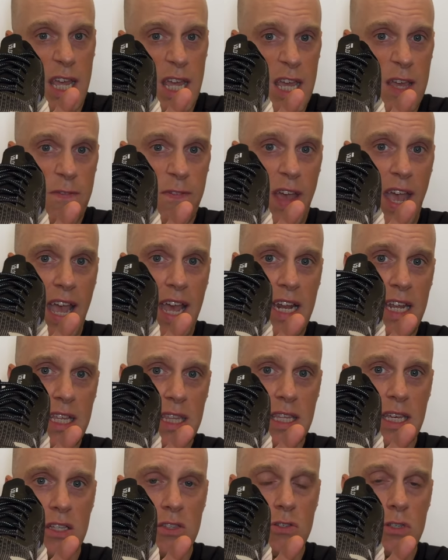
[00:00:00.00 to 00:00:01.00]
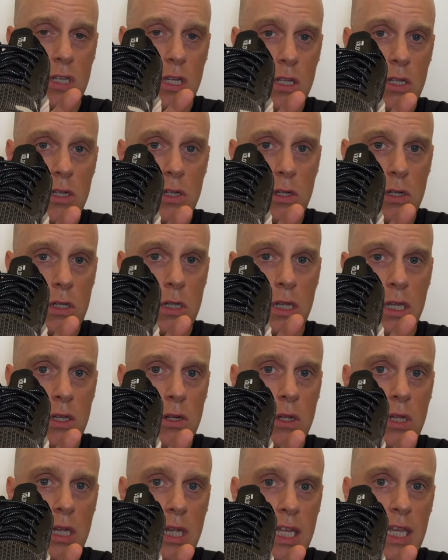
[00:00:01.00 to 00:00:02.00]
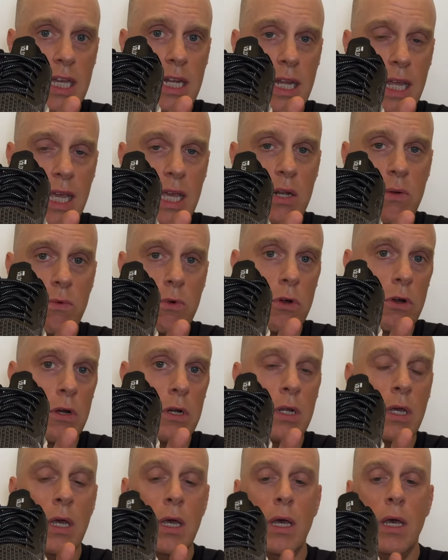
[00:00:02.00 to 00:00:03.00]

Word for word: if anything, there's a little lean inward,